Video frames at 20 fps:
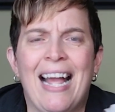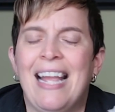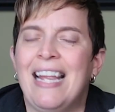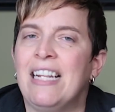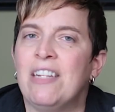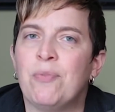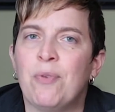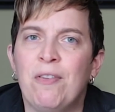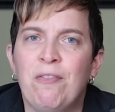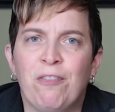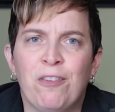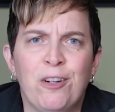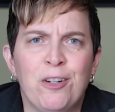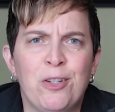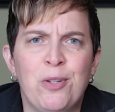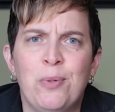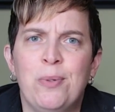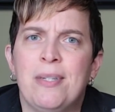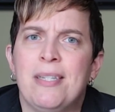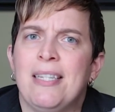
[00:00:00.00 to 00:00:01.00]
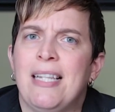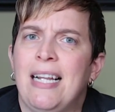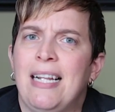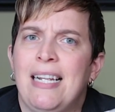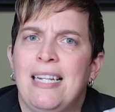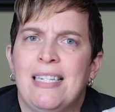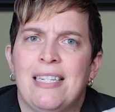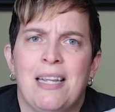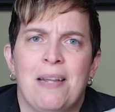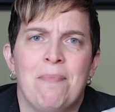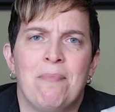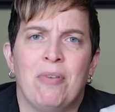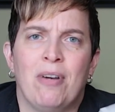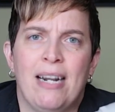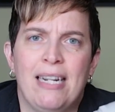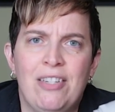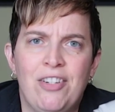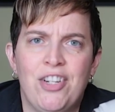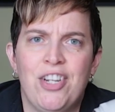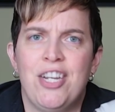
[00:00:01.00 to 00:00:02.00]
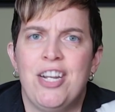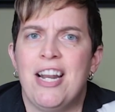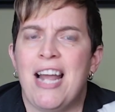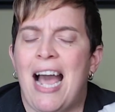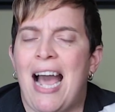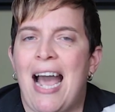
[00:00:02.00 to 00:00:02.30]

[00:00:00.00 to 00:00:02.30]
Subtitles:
It's referred to as compression.